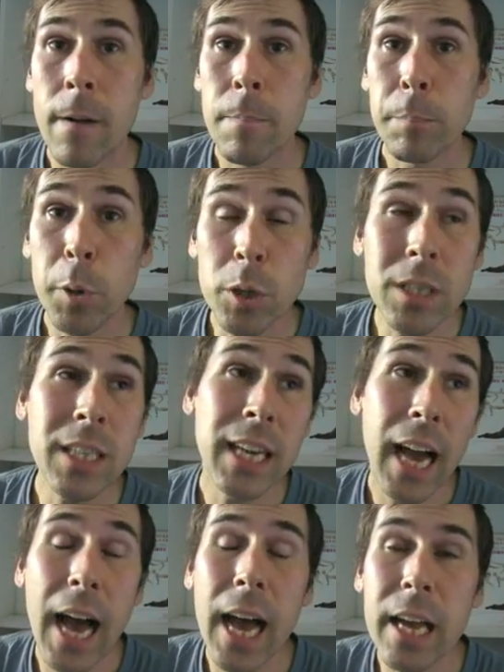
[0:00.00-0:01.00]

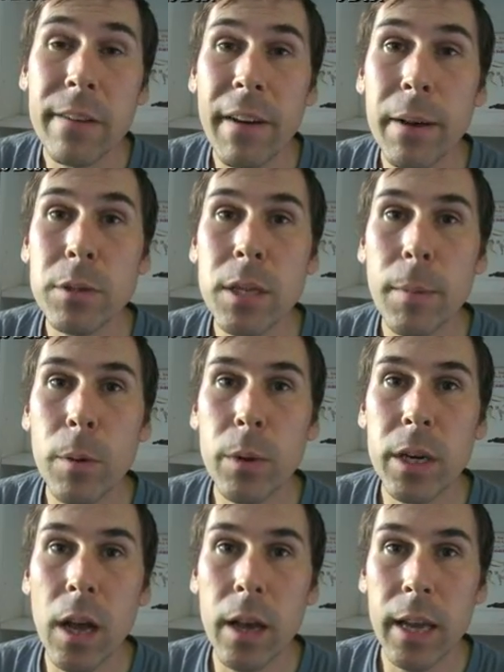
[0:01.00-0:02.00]
Personally, if I was him, I would
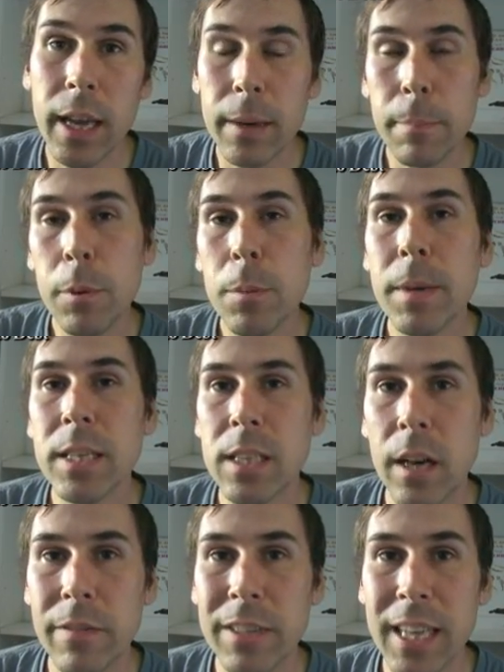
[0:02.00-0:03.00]
have gone ahead and put
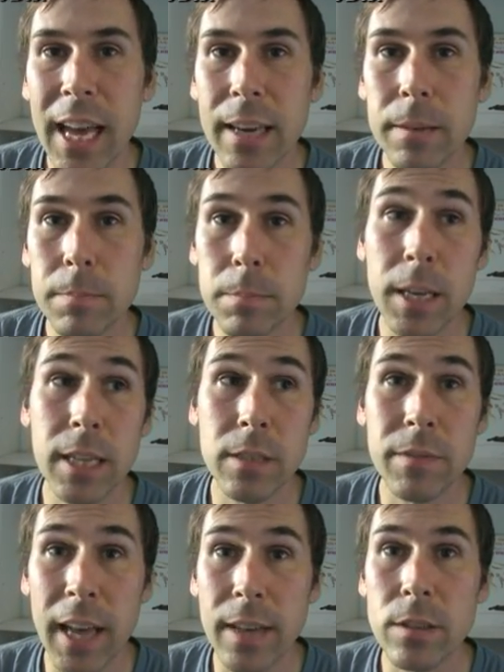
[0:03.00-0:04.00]
myself in debt tens
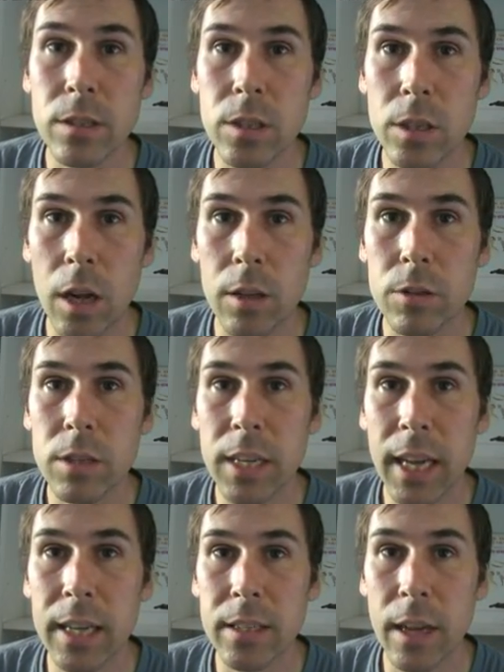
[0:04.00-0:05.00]
of thousands of dollars to
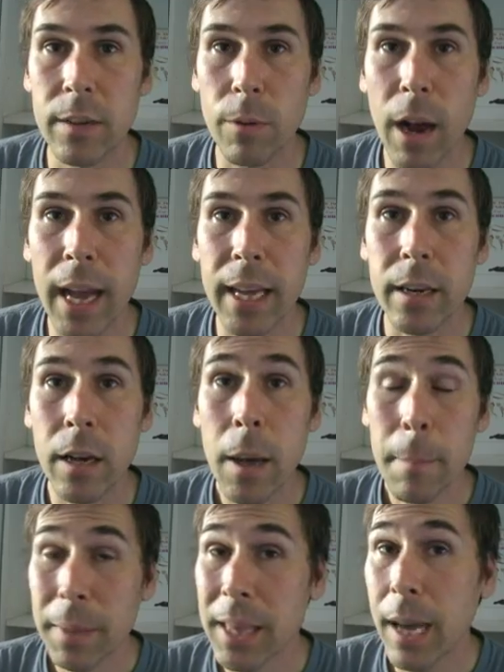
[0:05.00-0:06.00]
get it done right.
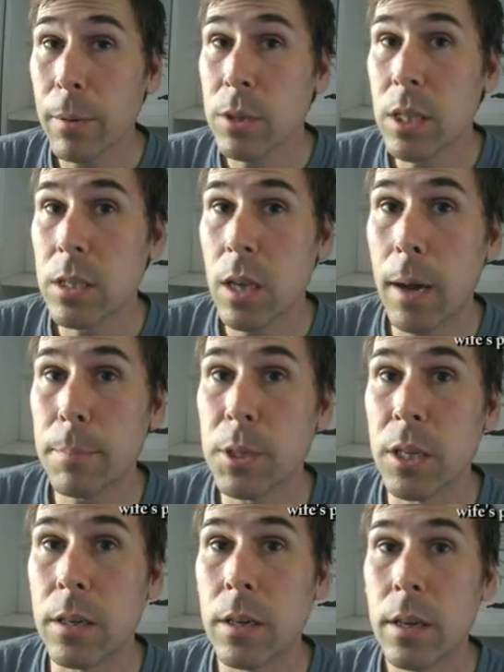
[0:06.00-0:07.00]
But that was his
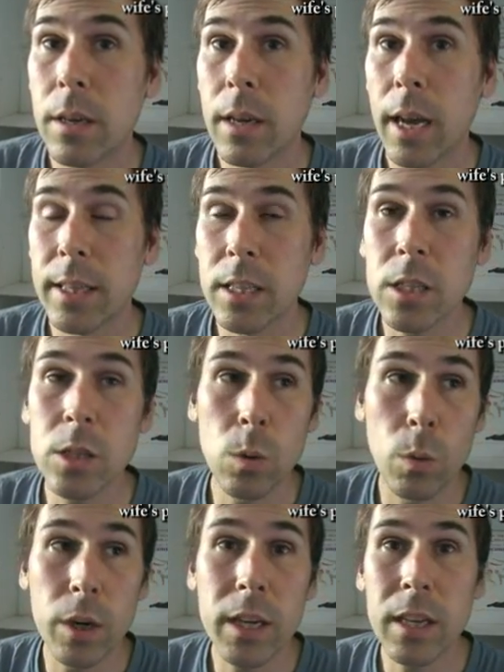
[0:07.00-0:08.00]
option. And this is a
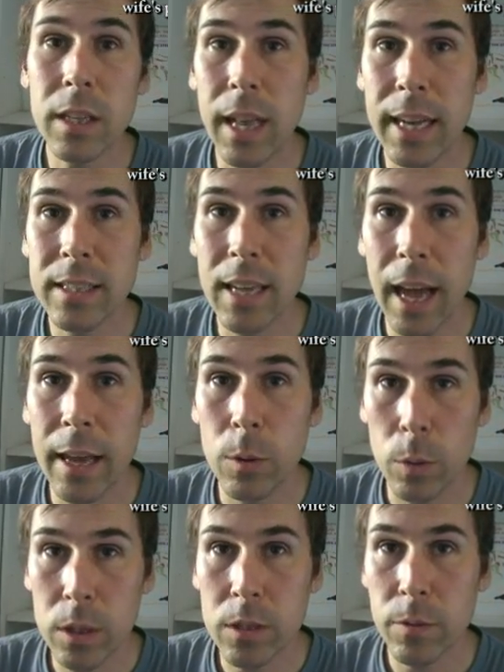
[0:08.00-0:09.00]
working class guy who
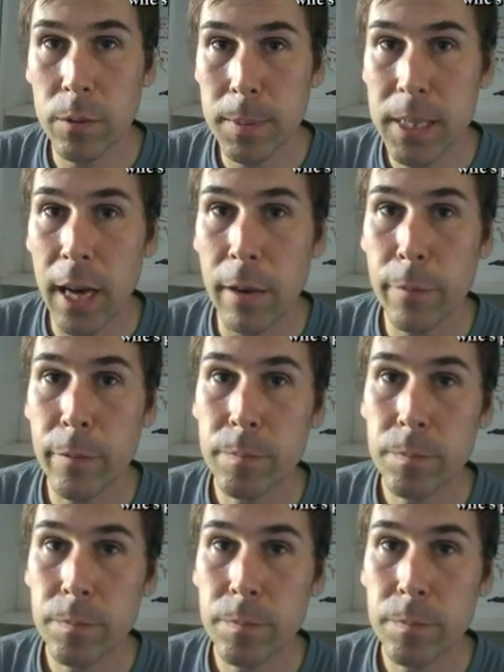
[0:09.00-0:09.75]
works for himself.